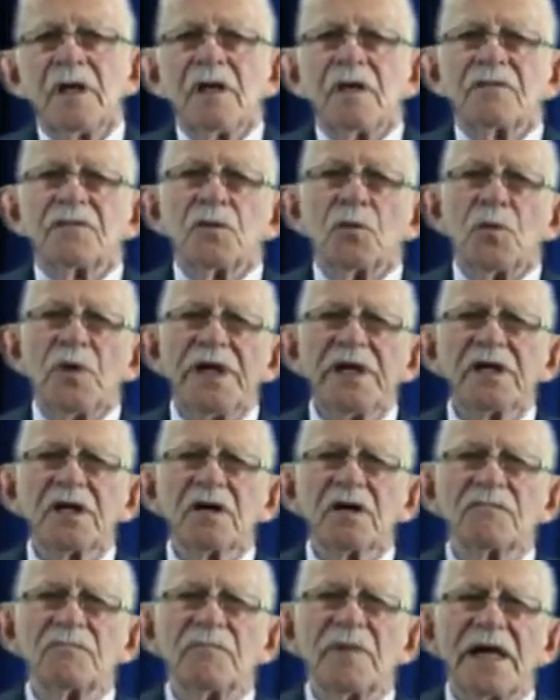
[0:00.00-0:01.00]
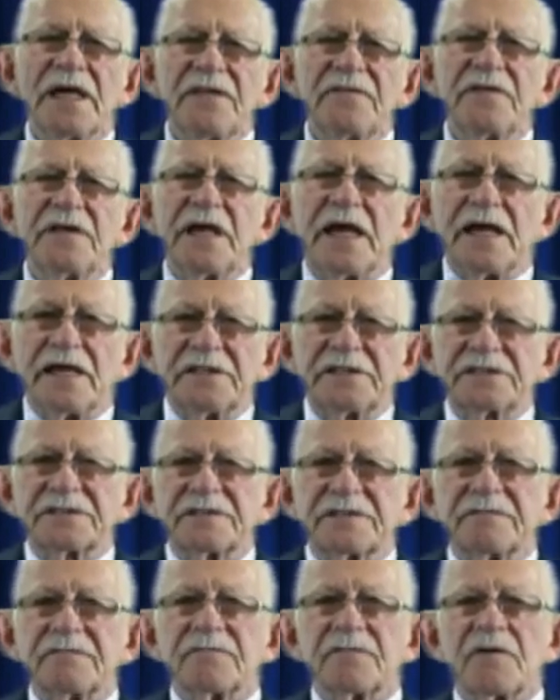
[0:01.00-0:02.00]
The week of May the
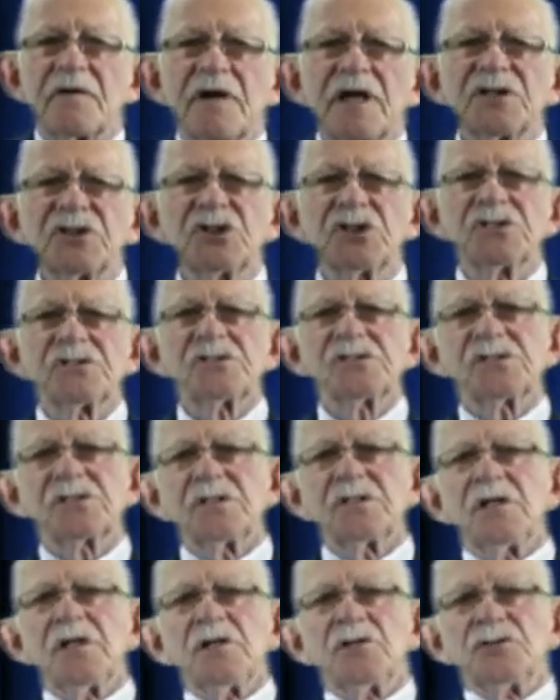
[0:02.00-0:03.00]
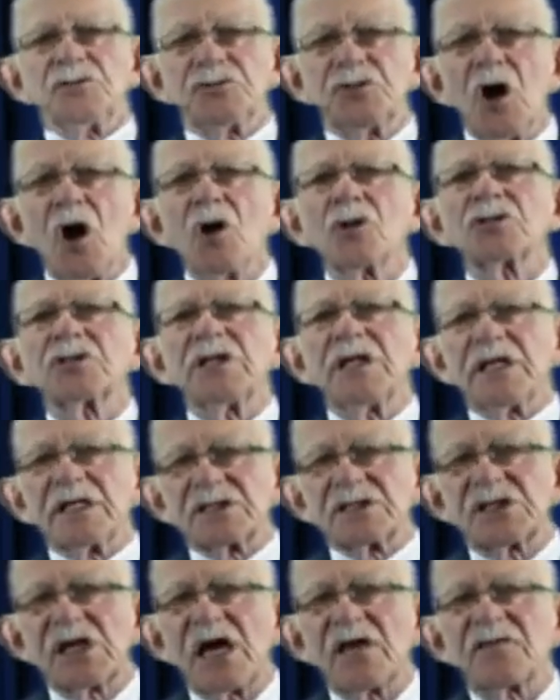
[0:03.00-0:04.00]
8th, the Russians docked in a
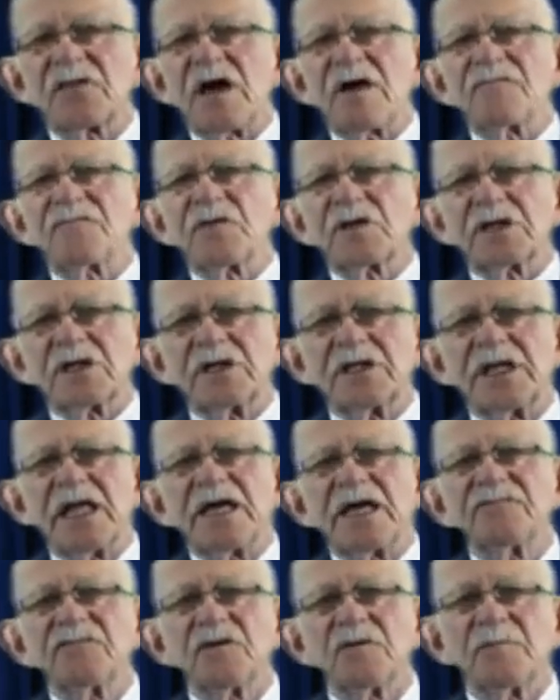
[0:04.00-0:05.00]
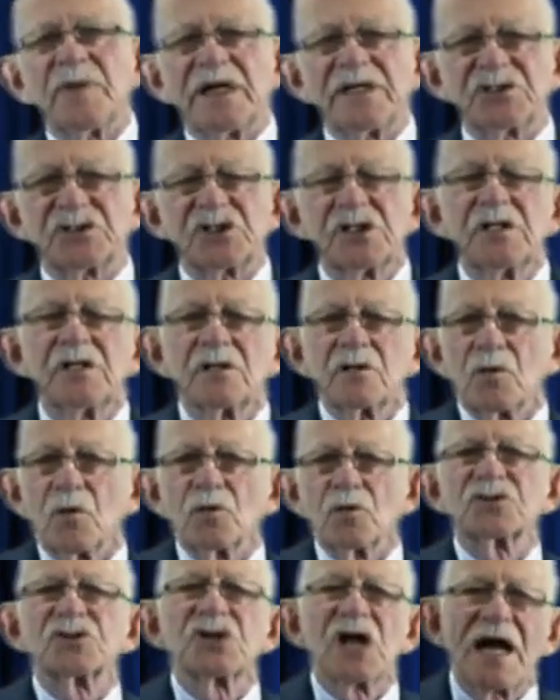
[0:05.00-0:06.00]
South African naval base
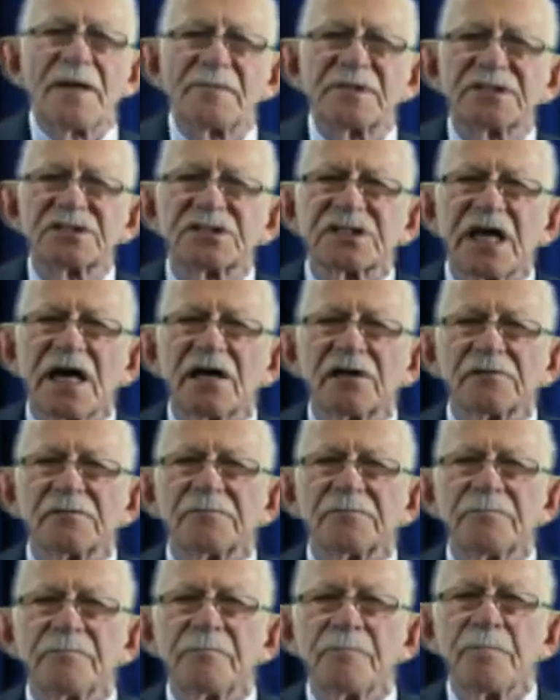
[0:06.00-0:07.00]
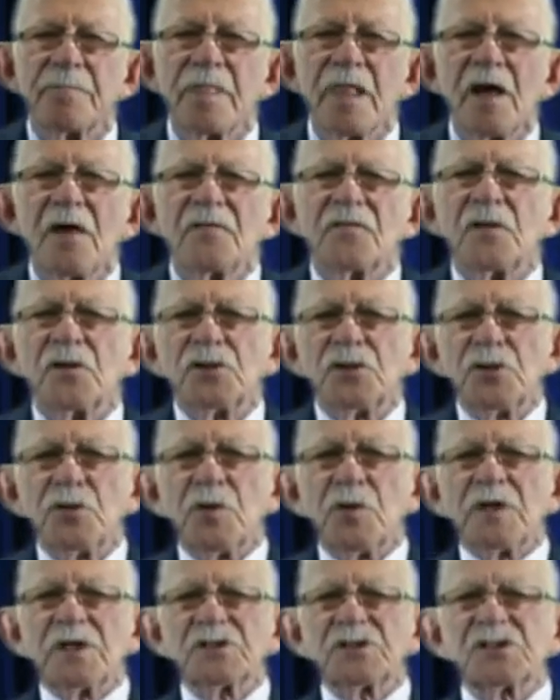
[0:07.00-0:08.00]
called Simonstown. The
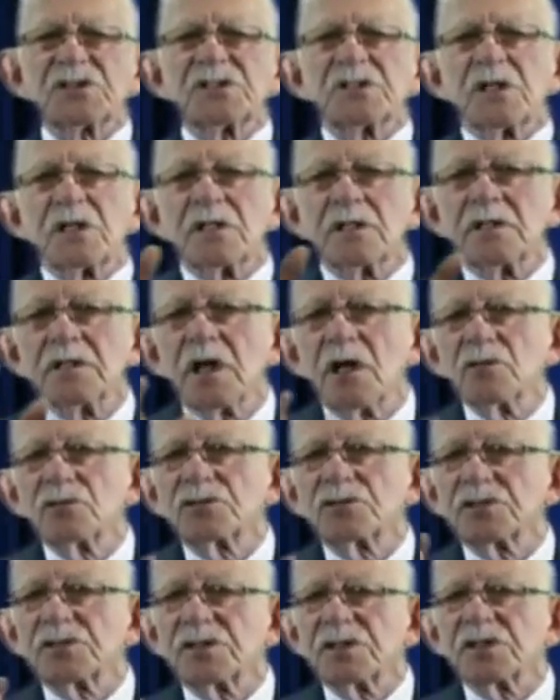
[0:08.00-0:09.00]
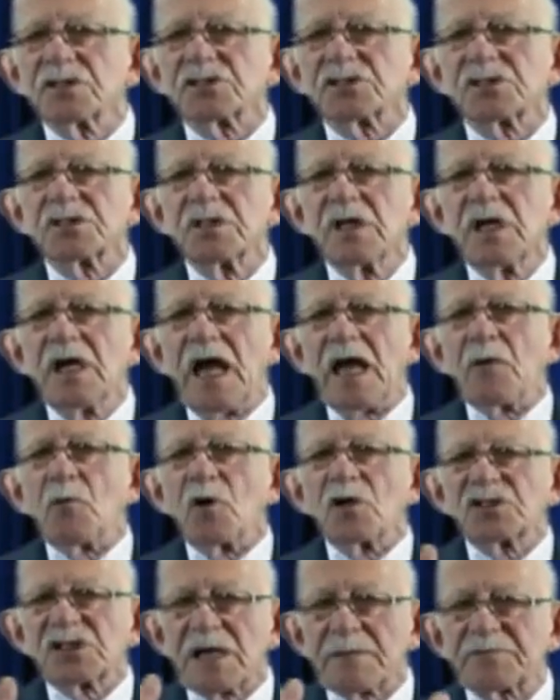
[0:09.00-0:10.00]
U.S. noted this and
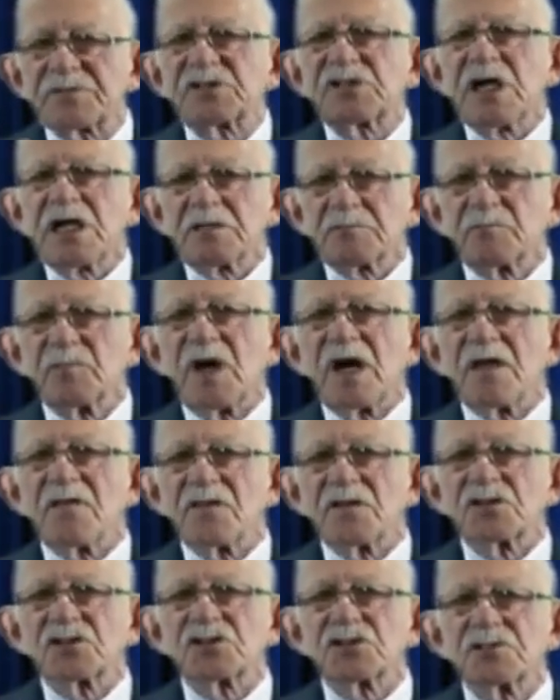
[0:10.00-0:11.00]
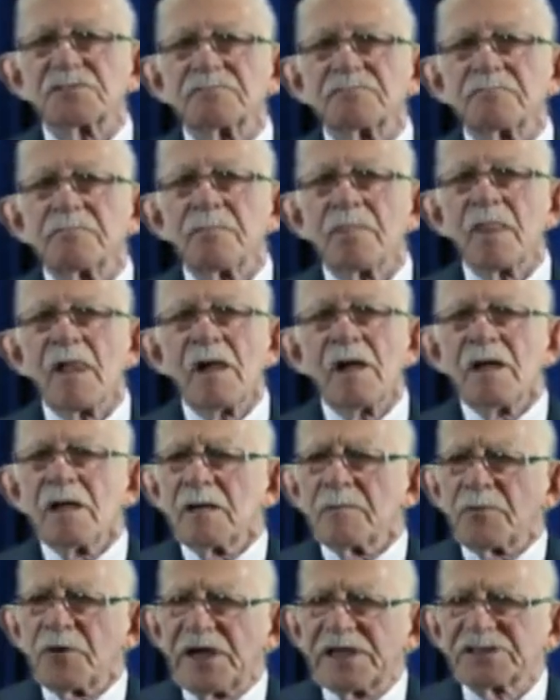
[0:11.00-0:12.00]
was upset by this.
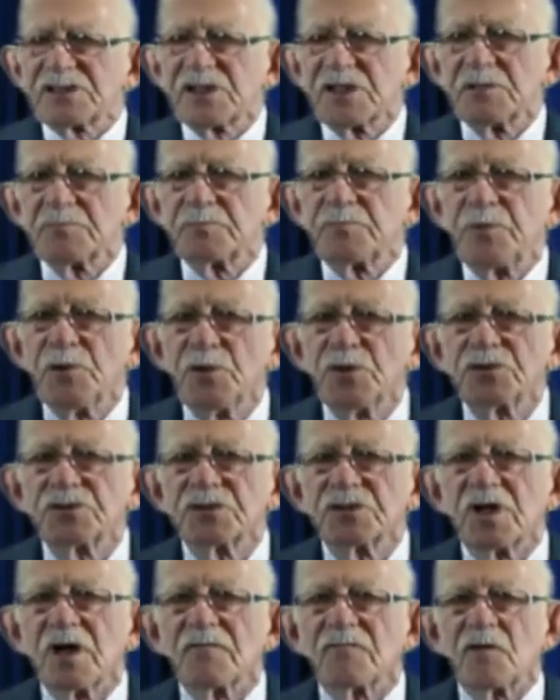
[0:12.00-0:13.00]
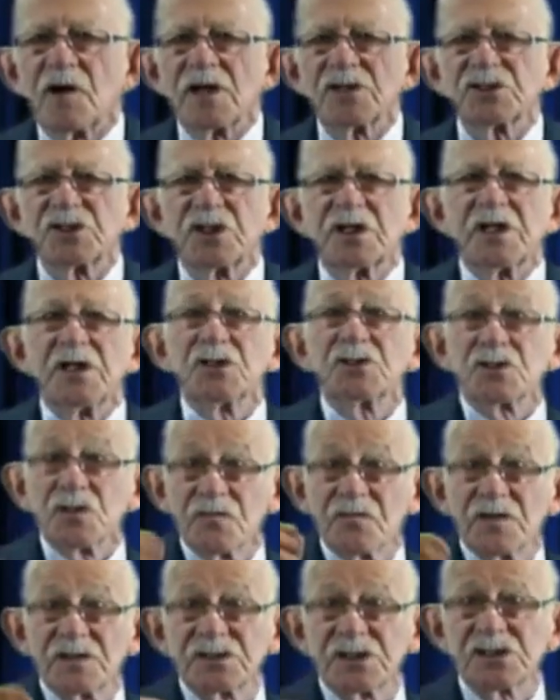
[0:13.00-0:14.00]
President Putin of Russia is to
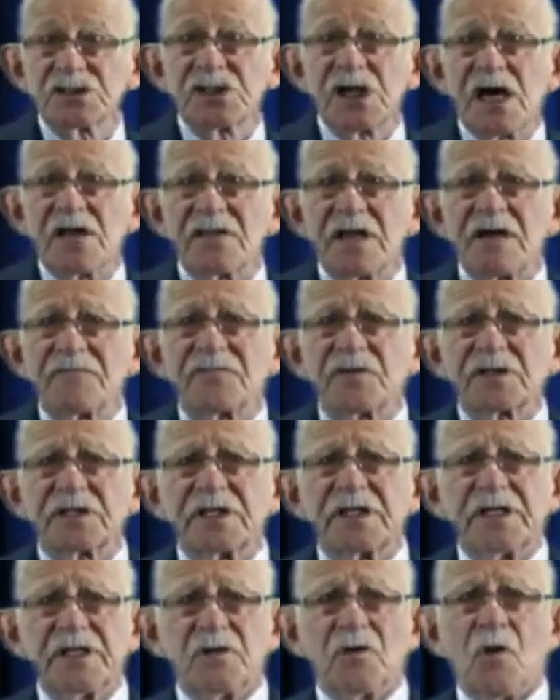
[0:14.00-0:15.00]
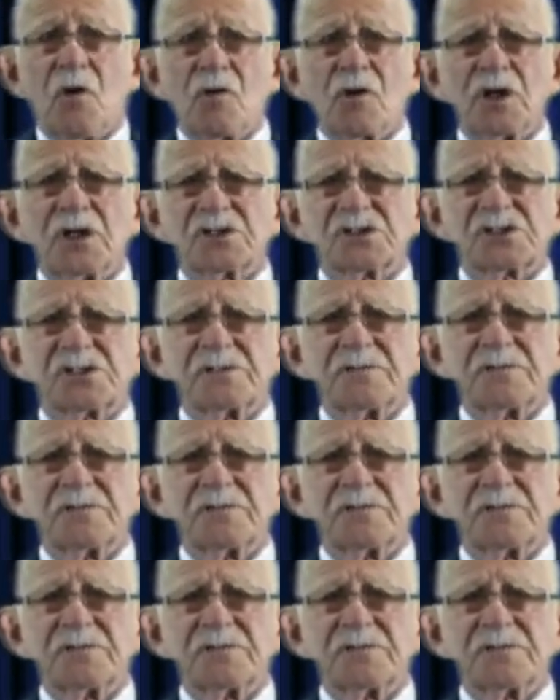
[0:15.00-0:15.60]
visit South Africa in August